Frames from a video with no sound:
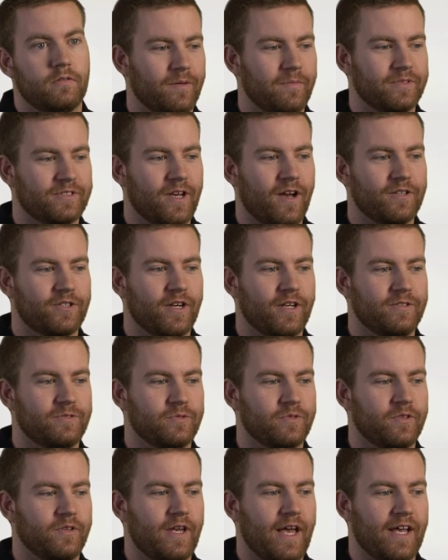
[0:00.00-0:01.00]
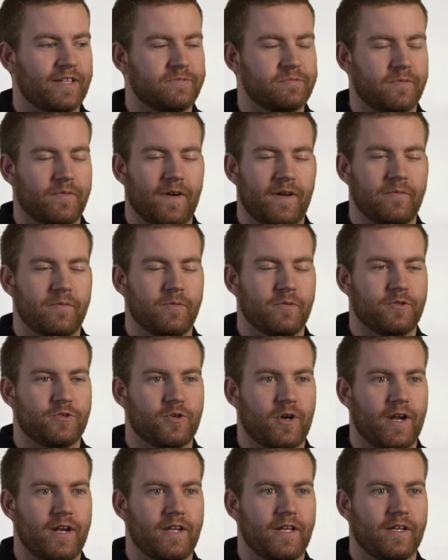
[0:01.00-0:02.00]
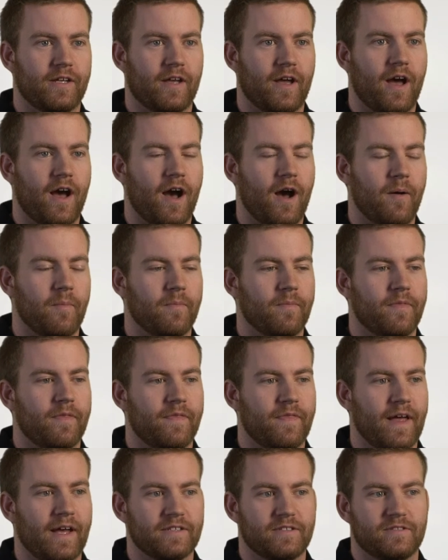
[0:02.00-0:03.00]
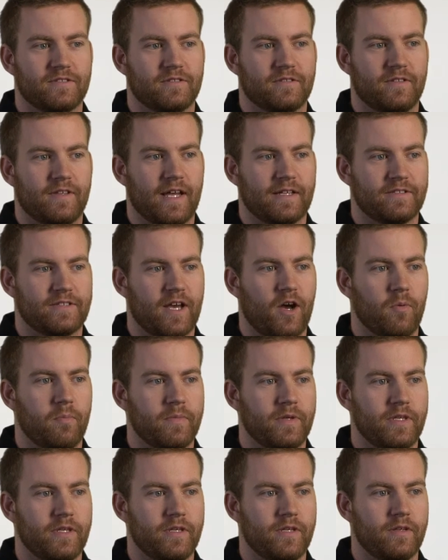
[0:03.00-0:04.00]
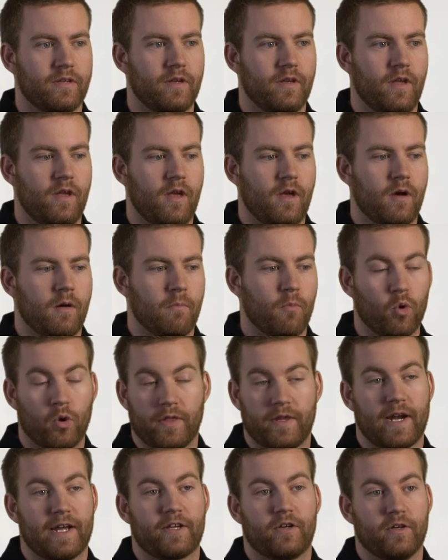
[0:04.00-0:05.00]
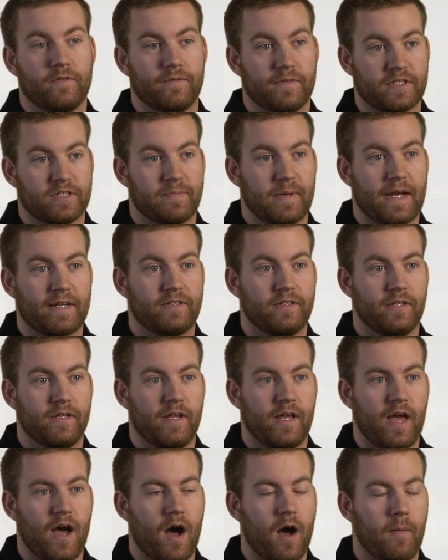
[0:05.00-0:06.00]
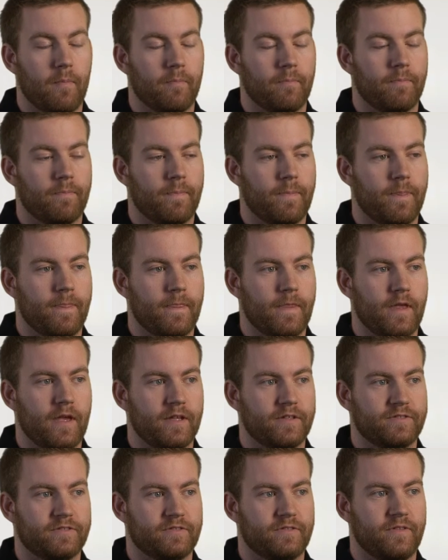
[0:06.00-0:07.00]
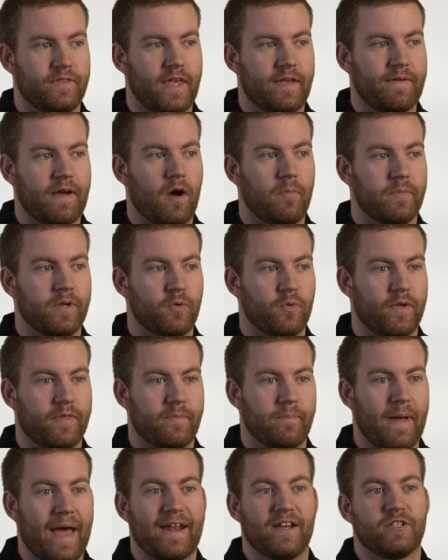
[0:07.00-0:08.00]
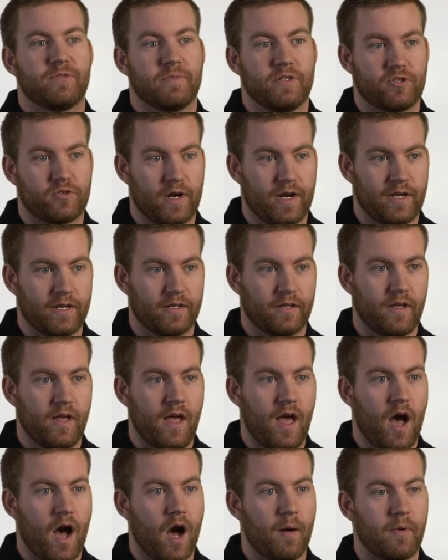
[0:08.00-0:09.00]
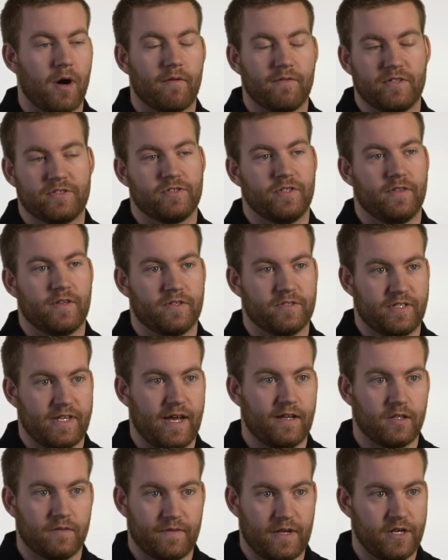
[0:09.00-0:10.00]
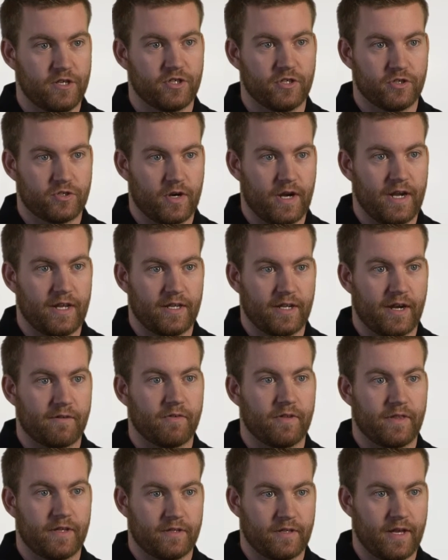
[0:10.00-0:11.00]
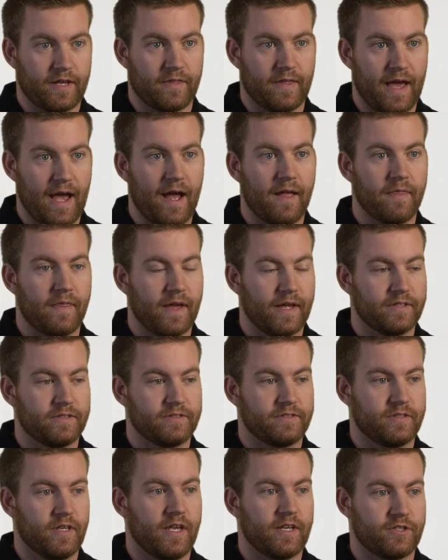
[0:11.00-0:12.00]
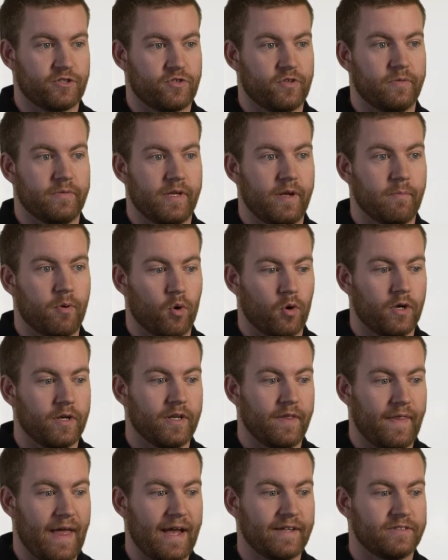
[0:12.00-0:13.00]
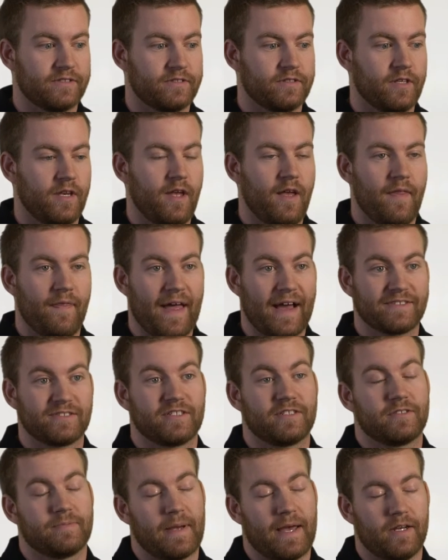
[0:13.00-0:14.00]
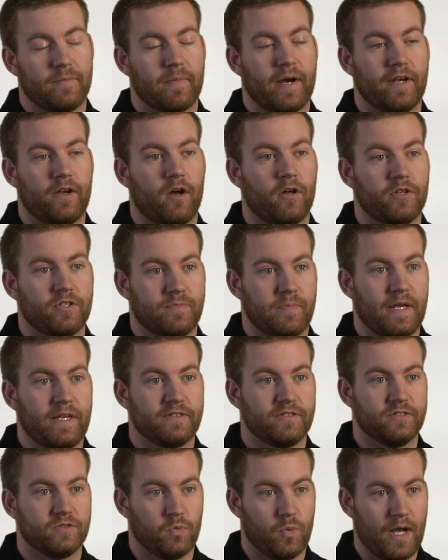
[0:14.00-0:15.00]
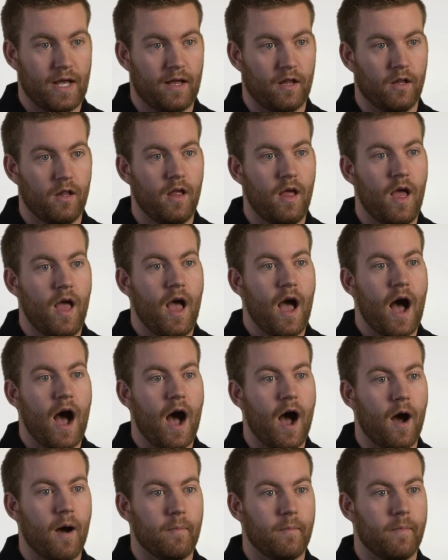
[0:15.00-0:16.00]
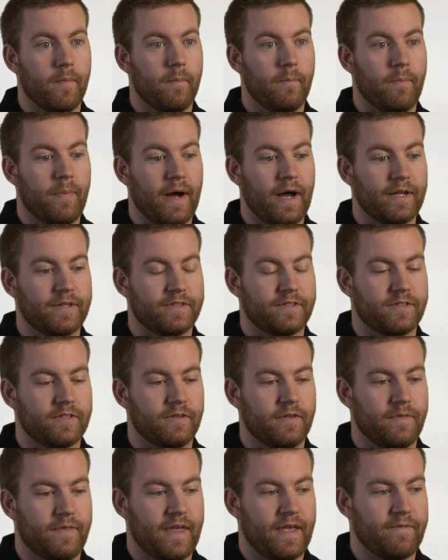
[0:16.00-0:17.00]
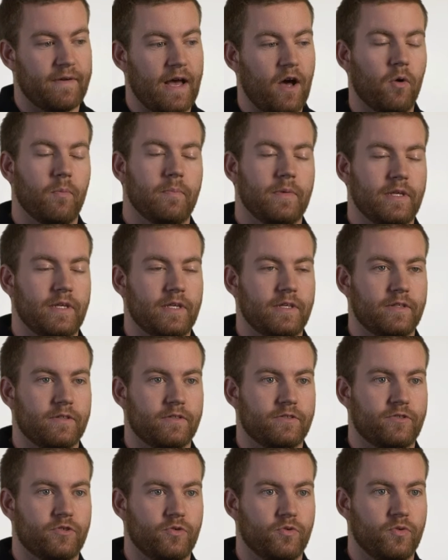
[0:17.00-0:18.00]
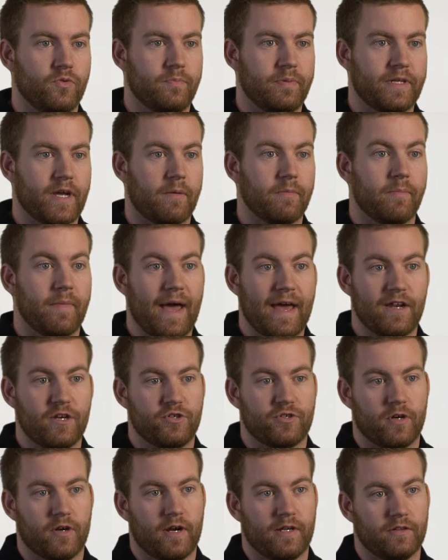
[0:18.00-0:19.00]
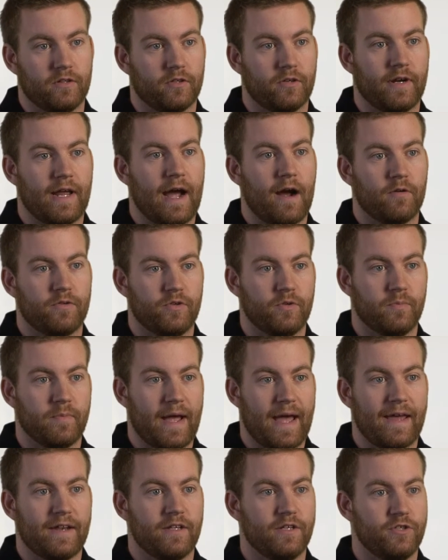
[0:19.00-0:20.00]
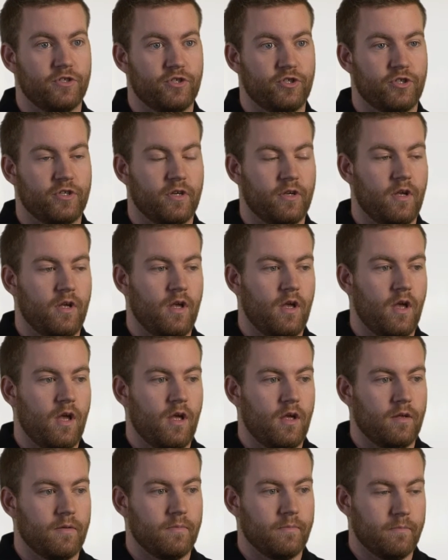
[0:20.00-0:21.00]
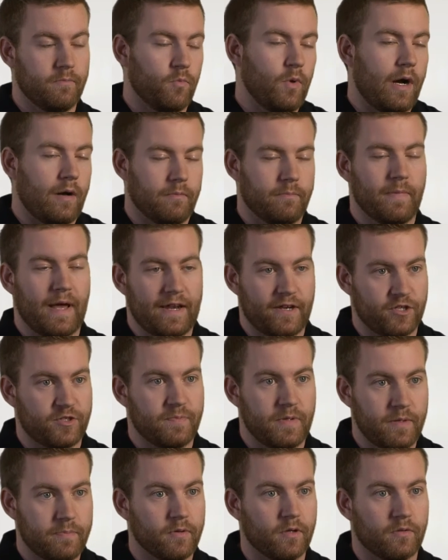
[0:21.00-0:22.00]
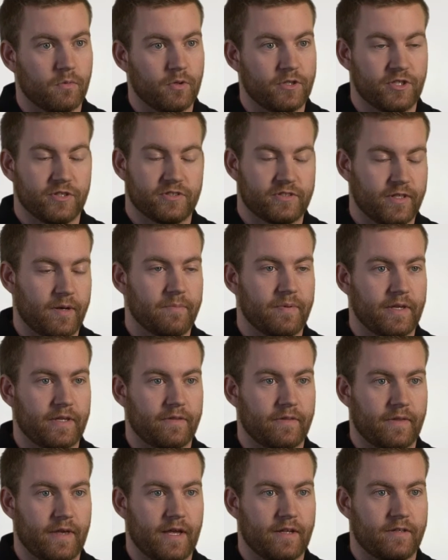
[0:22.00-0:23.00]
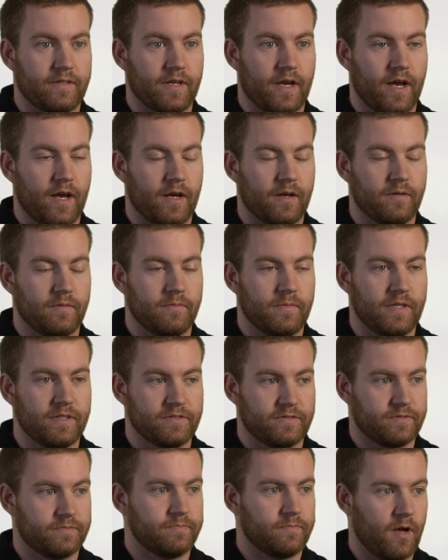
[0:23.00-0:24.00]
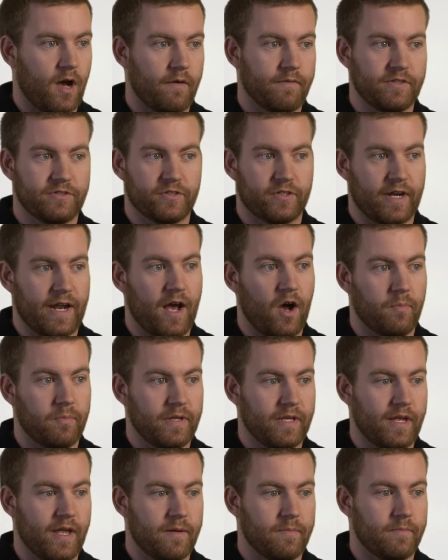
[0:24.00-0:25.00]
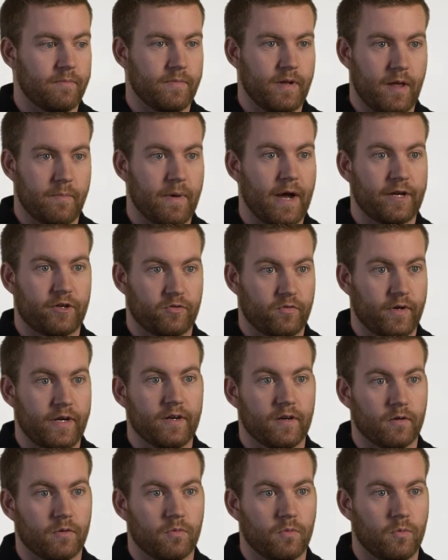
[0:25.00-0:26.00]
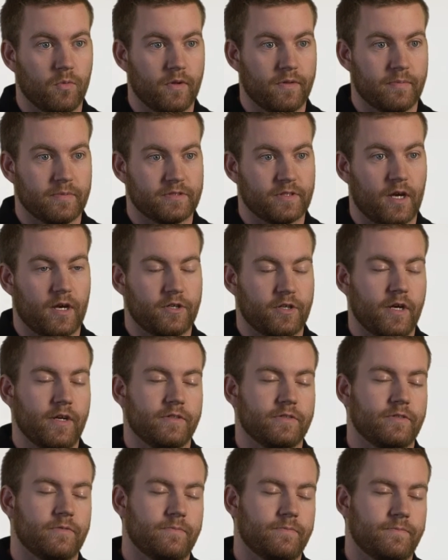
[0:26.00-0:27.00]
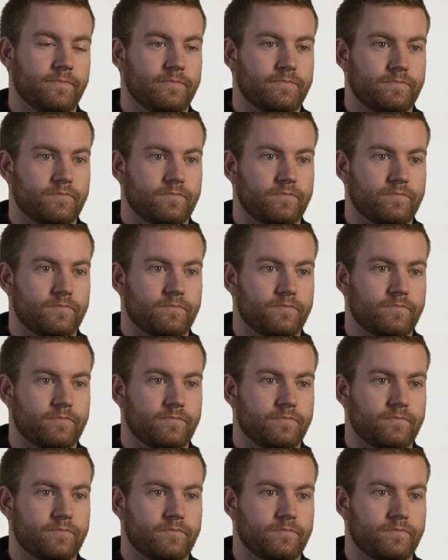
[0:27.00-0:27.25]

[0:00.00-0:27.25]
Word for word: Massage Heights with, has provided me with training um, that's, that's helped me more than I could have expected. Um, it's they've helped me with management training. Um, obviously, there's the elevation training and everything like that. That's extremely important, and that's that's expanded my knowledge base as well. Um, but they've helped me to become a manager and learn how to manage, well, manage people, which is something that uh, is obviously going to help me in in my career with Massage Heights.